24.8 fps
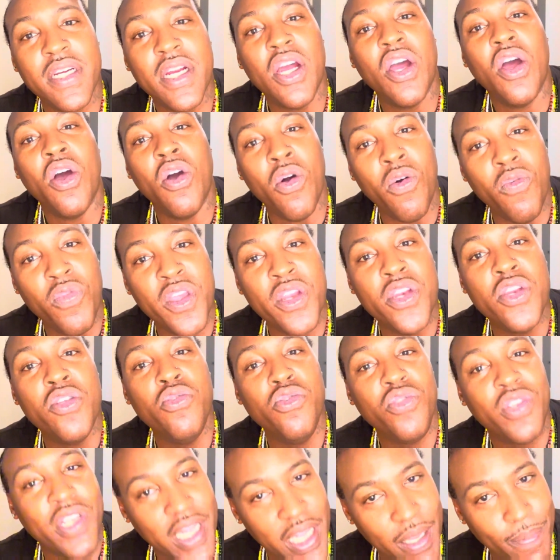On the
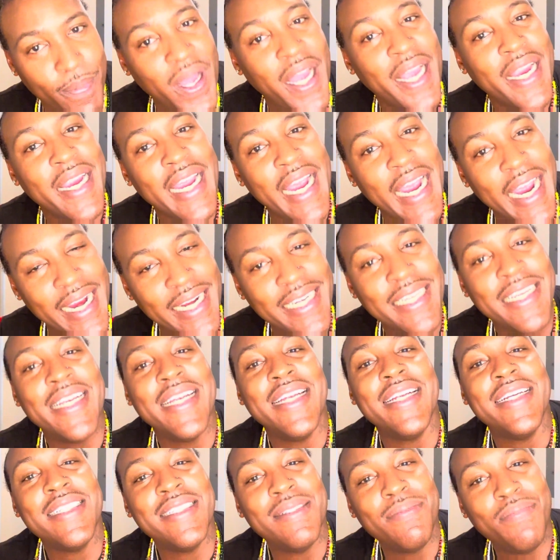news clip I got.
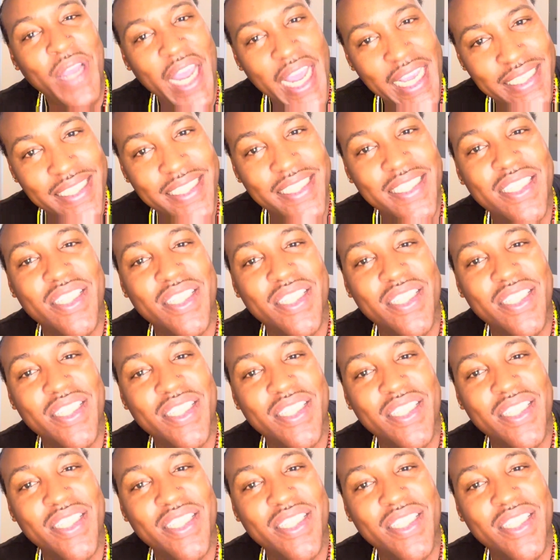Patience